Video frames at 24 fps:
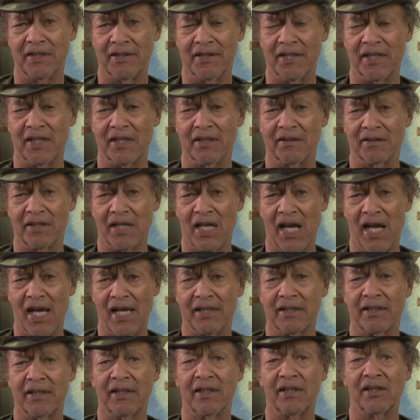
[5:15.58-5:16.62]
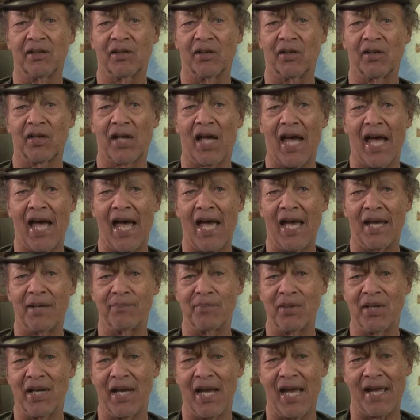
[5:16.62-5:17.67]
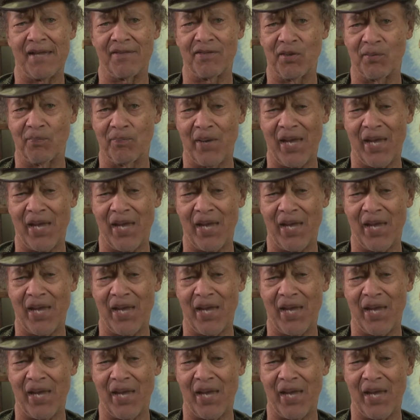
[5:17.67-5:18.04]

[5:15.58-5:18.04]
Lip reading: They are not going to hide behind their